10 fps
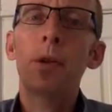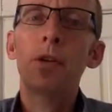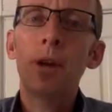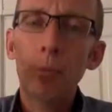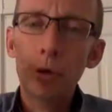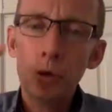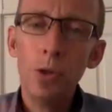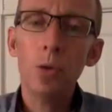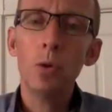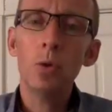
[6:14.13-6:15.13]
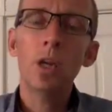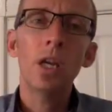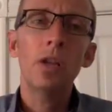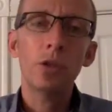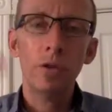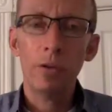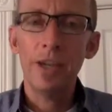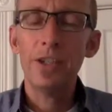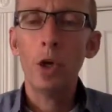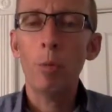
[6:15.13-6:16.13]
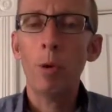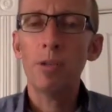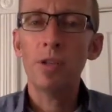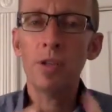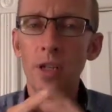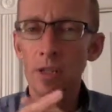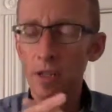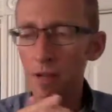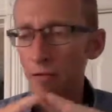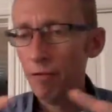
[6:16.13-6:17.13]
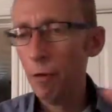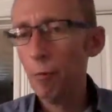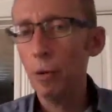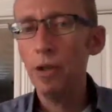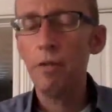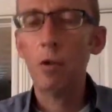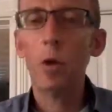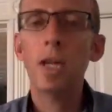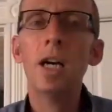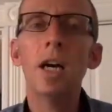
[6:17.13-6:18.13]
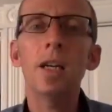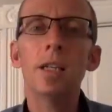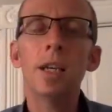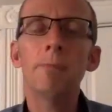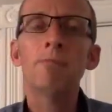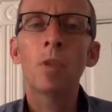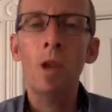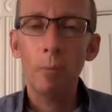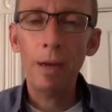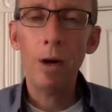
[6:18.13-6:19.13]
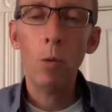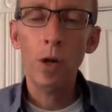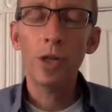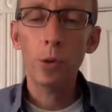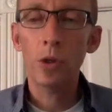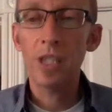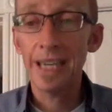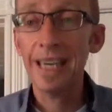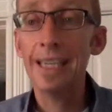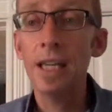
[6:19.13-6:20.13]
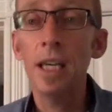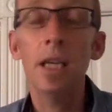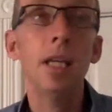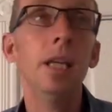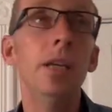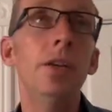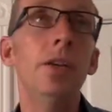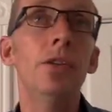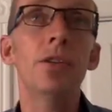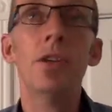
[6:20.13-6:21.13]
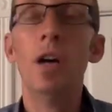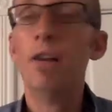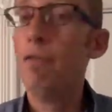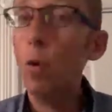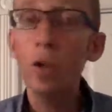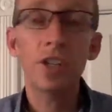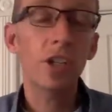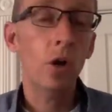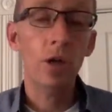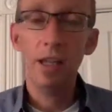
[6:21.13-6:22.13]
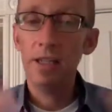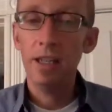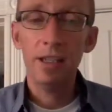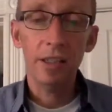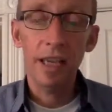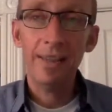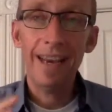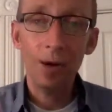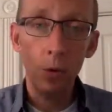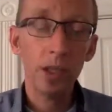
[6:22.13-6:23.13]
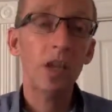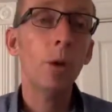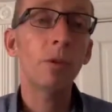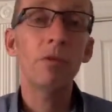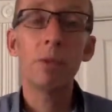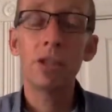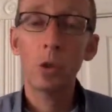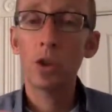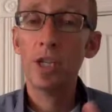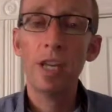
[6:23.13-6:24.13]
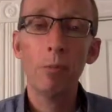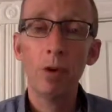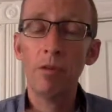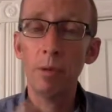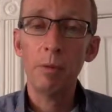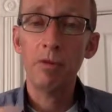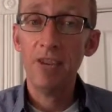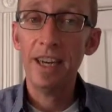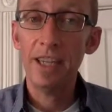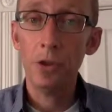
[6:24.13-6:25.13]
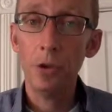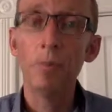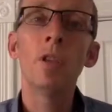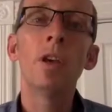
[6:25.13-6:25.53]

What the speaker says: Number two, it's good for SEO purposes because it's a footprint of great content about what your site is focusing on, and that only can help you from a search standpoint for people finding you.